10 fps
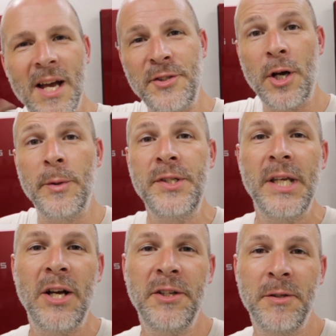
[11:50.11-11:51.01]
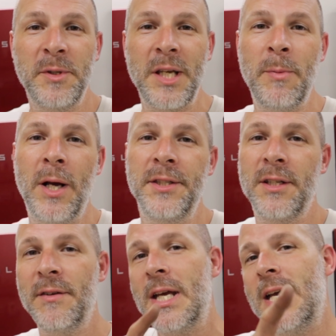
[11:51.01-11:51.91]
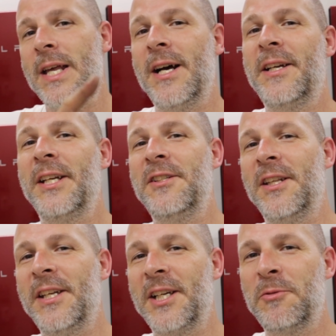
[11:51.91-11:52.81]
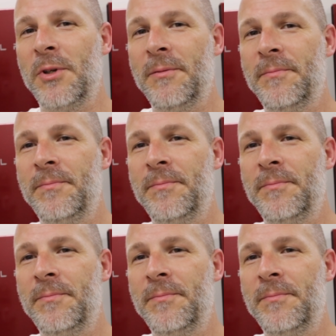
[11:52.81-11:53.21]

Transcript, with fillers: As always, stay awesome, stay positive, and I'll catch you on the next one.